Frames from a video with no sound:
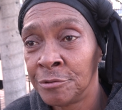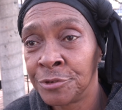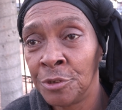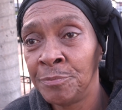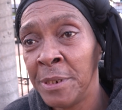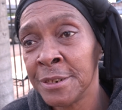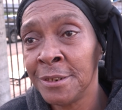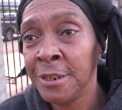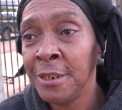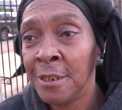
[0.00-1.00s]
So
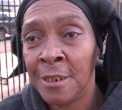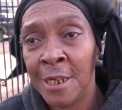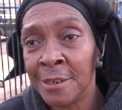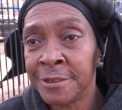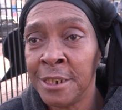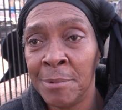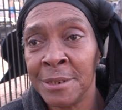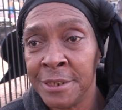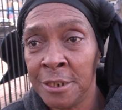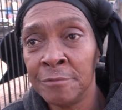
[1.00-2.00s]
basically, I take
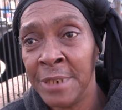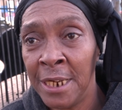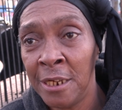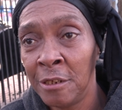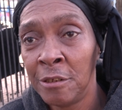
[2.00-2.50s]
myself down.